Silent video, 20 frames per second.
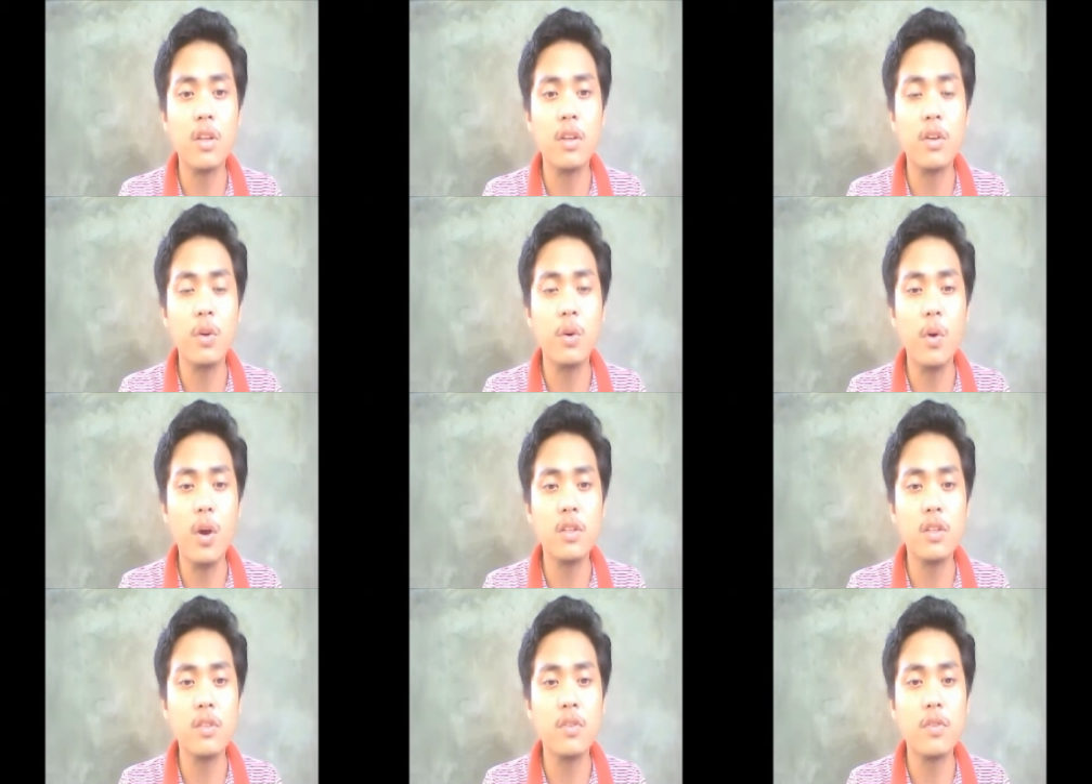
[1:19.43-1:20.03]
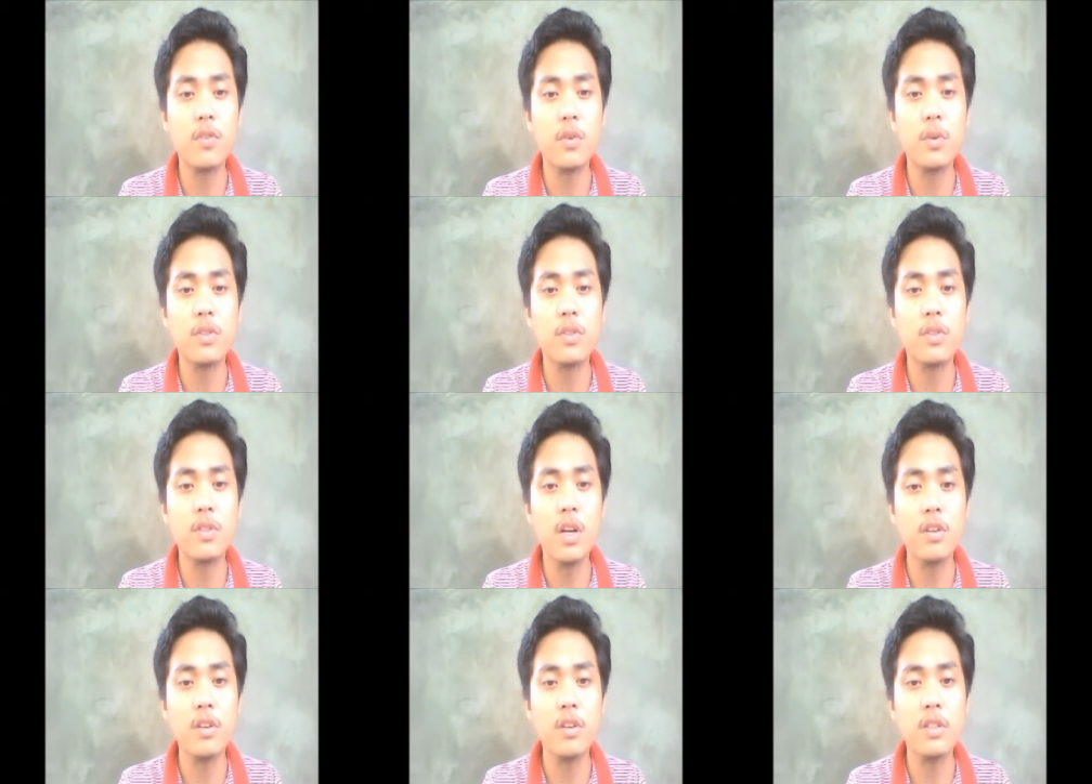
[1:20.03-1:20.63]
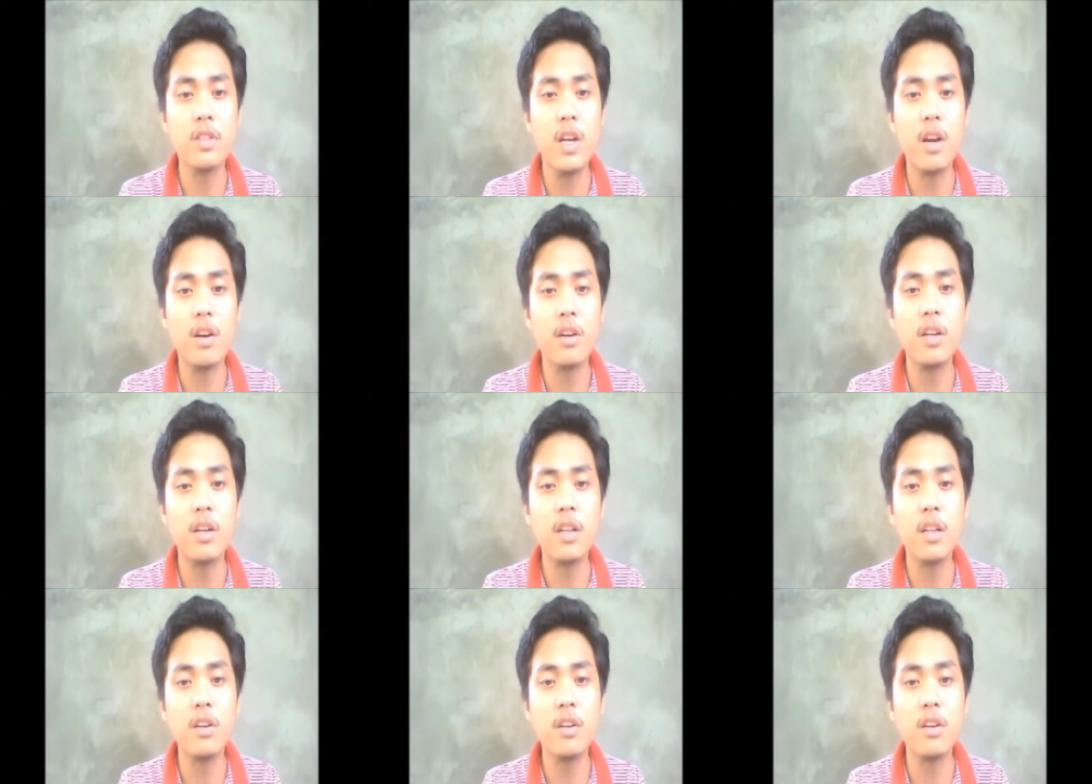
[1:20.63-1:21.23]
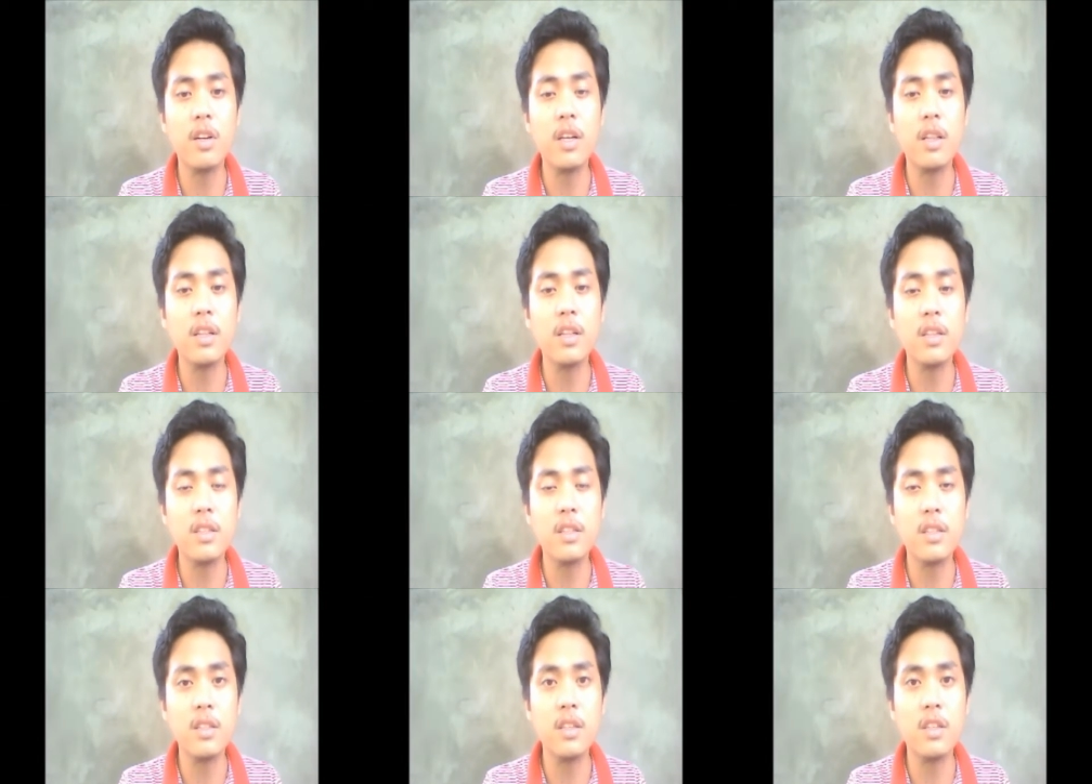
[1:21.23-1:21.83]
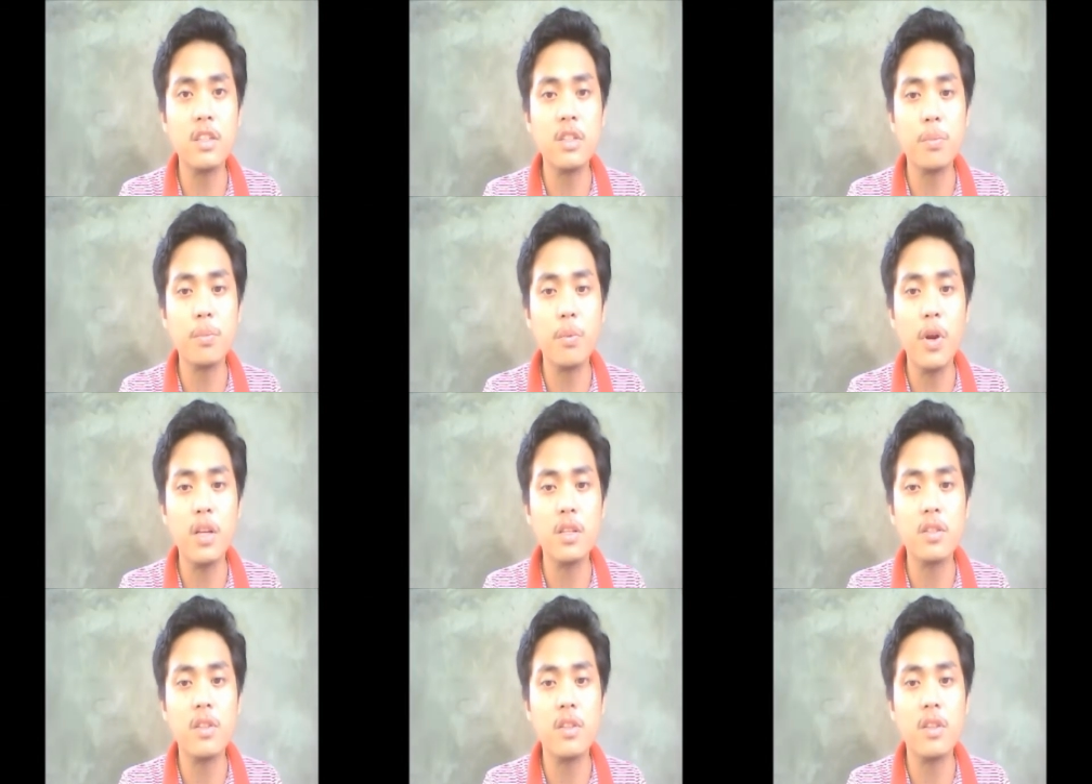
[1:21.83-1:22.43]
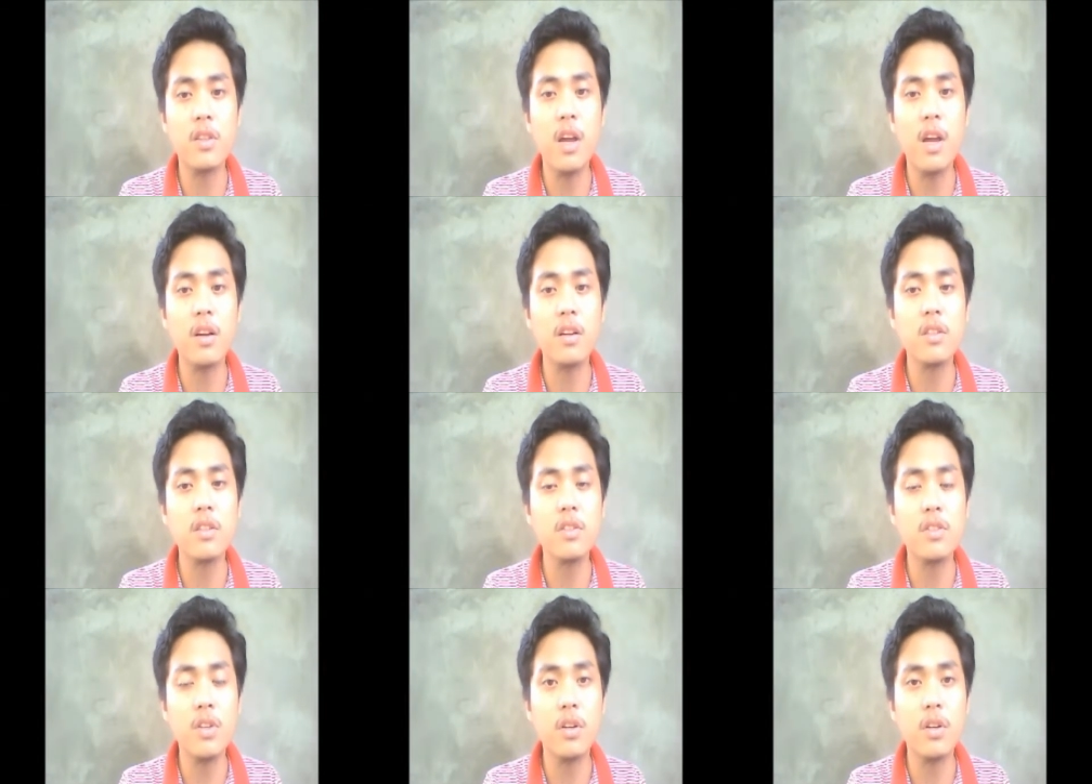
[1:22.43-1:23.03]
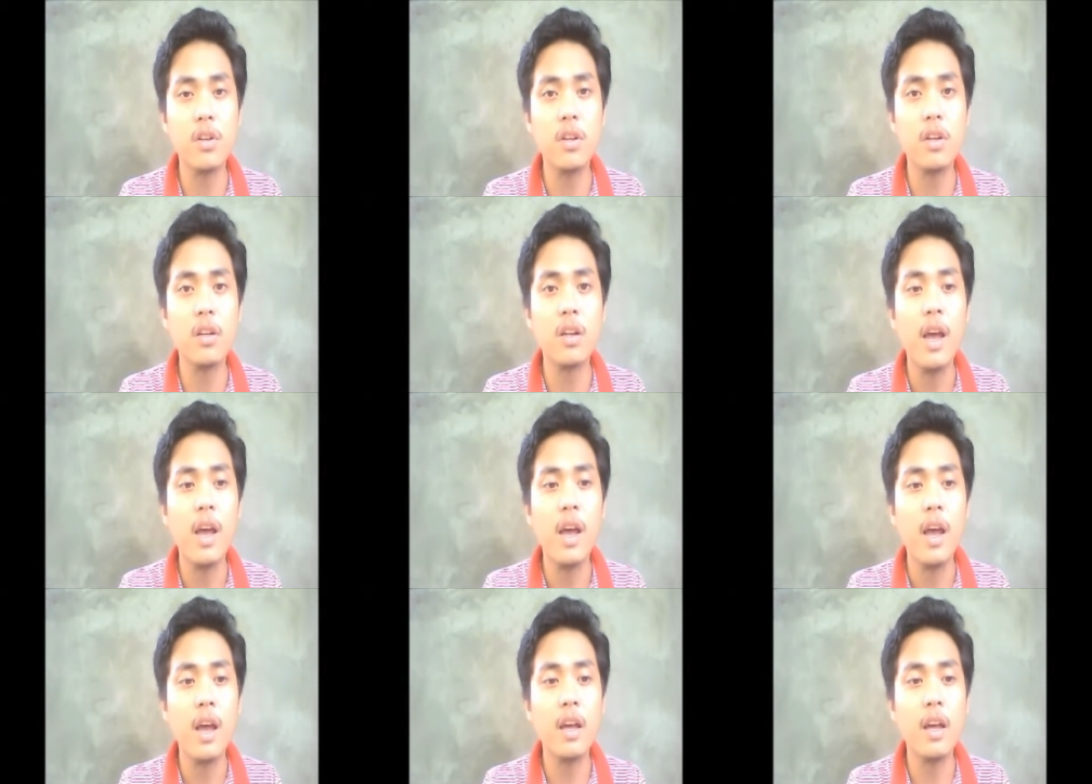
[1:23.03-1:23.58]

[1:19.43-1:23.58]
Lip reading: US through Secretary Hillary Clinton expressed their concern